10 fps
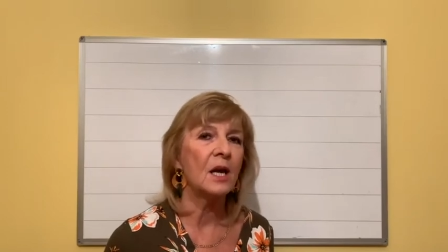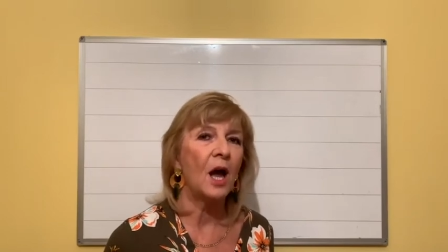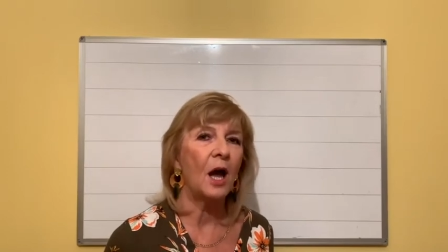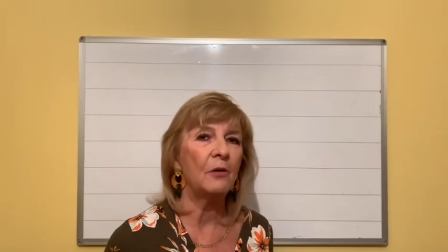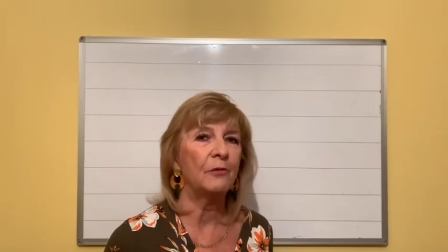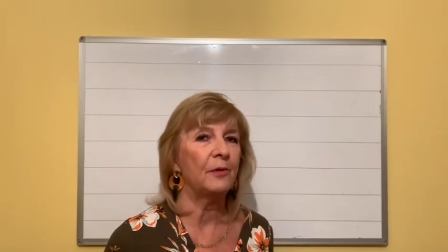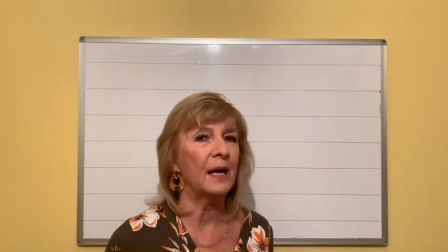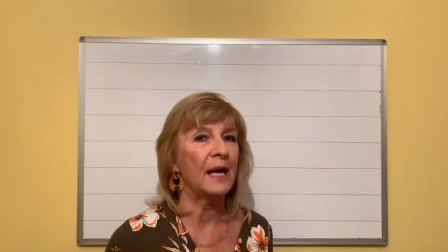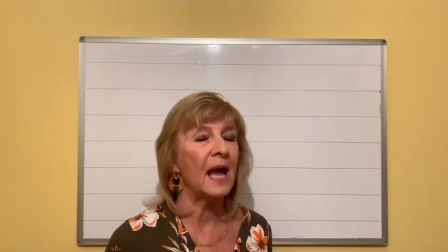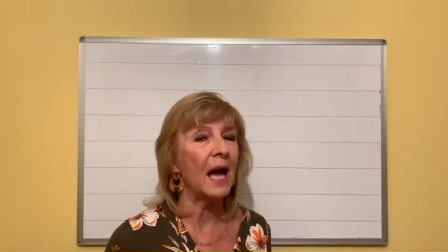
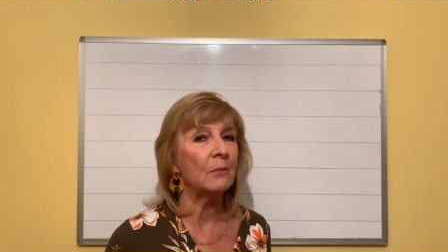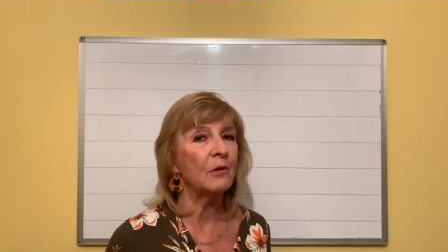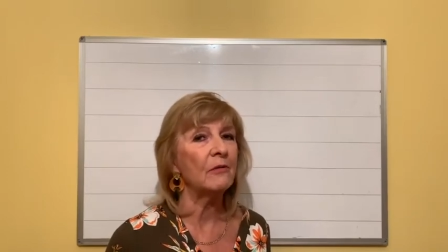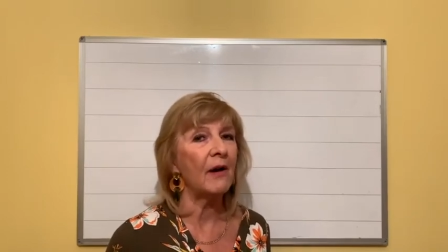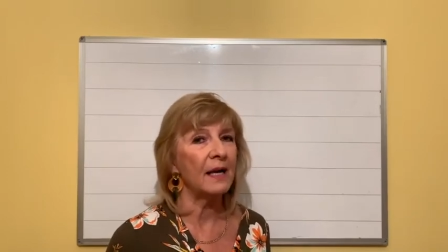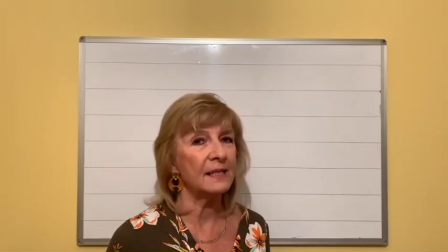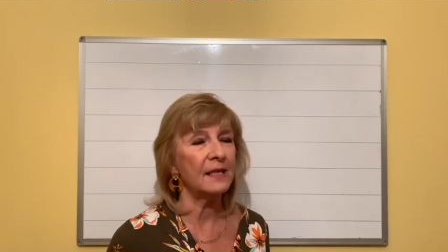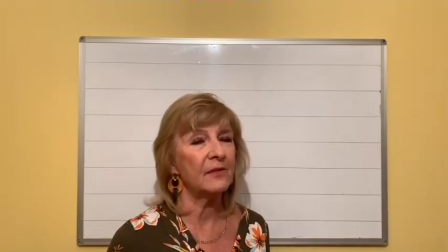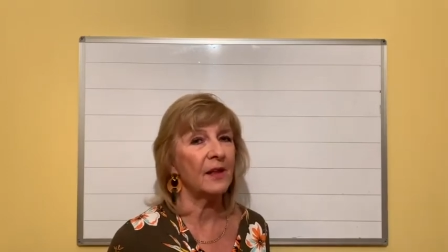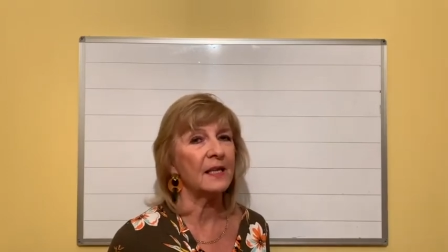hopefully I'm revising
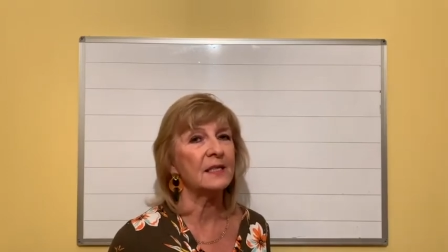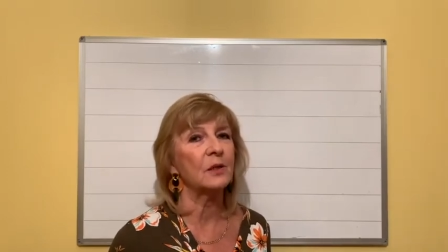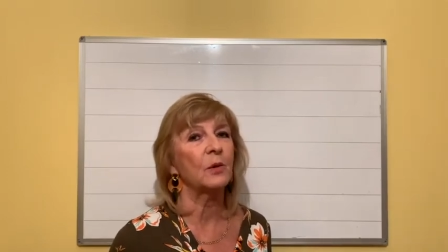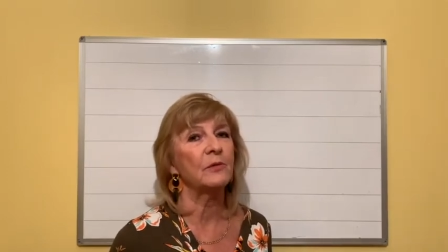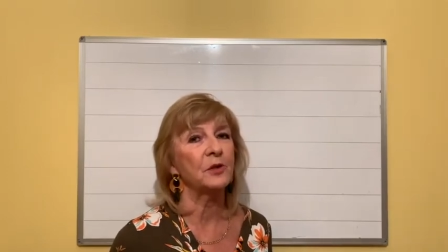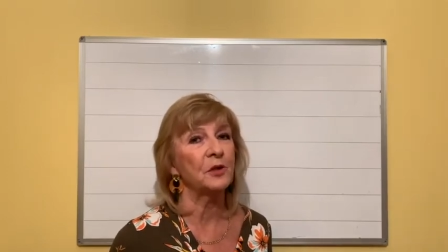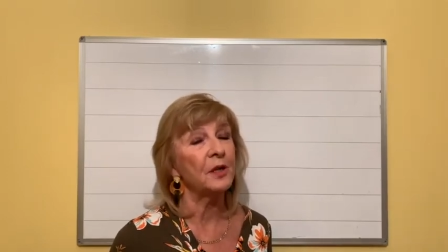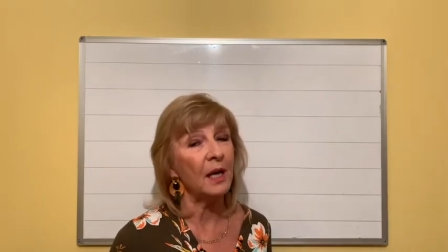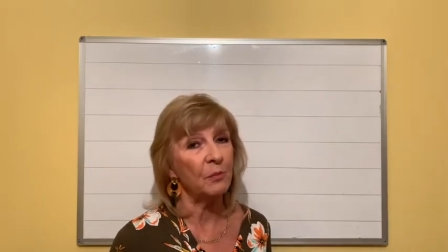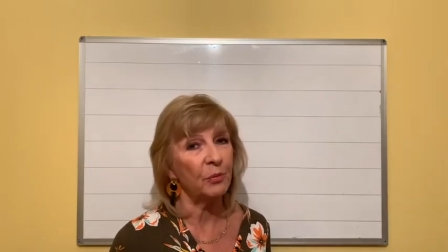things that we've done
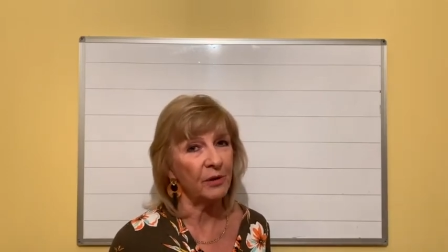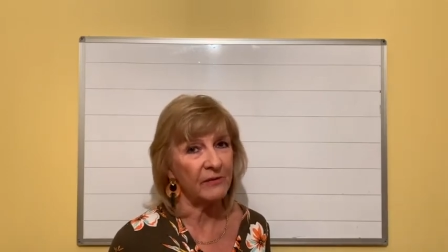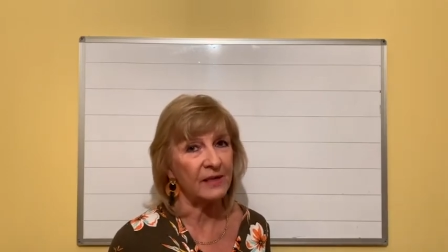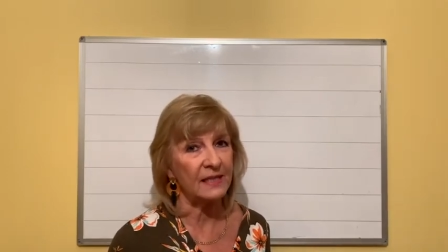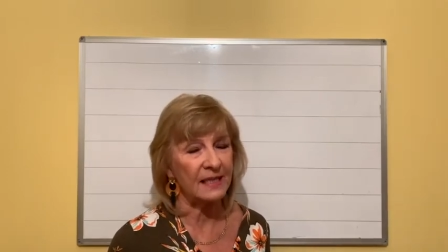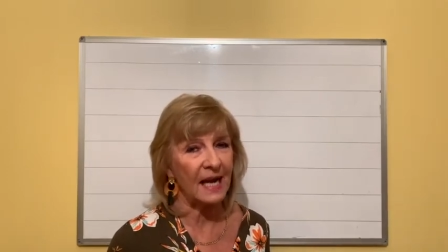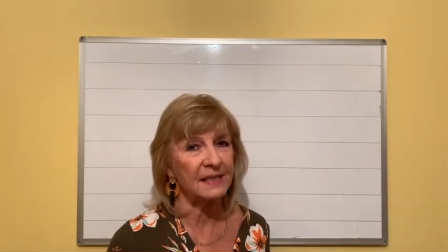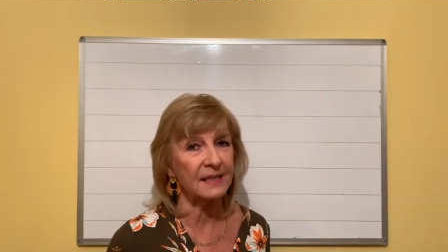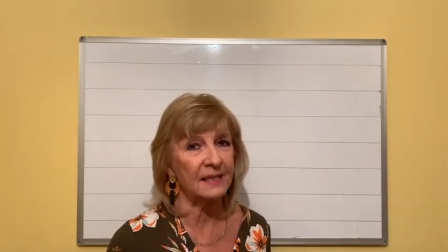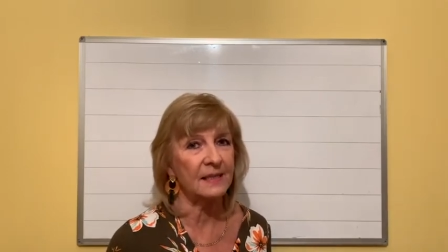in previous
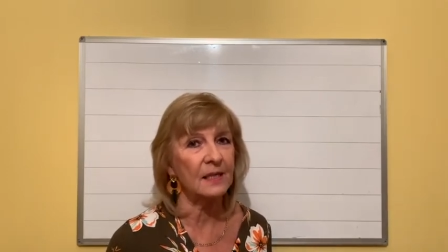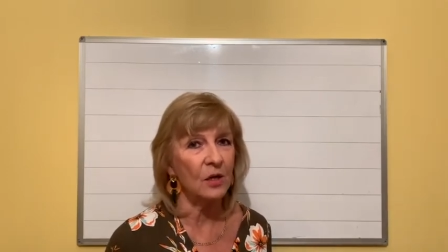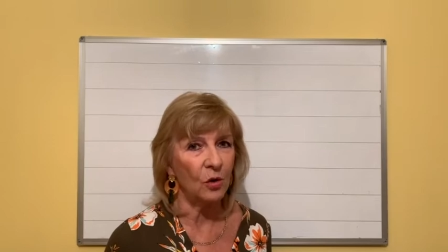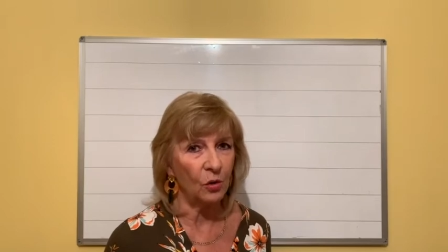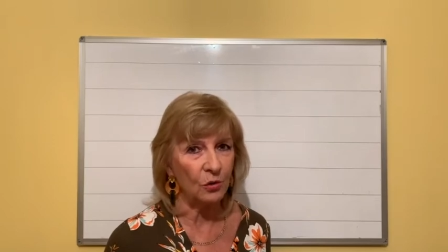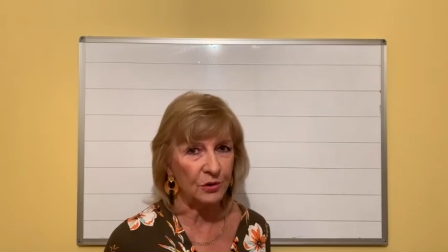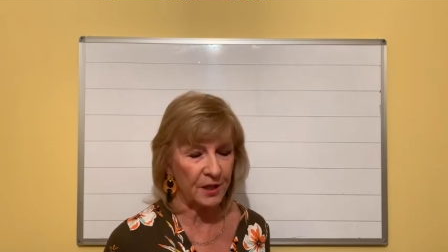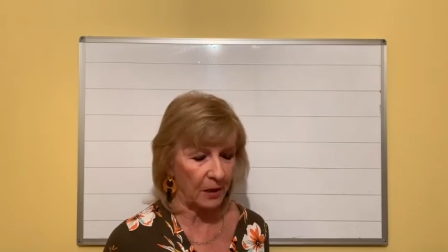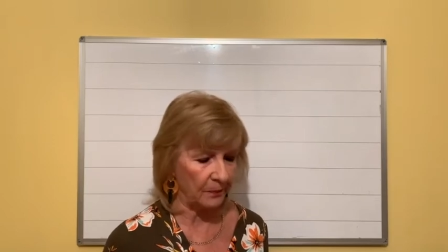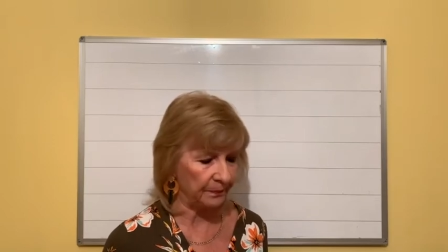lessons also.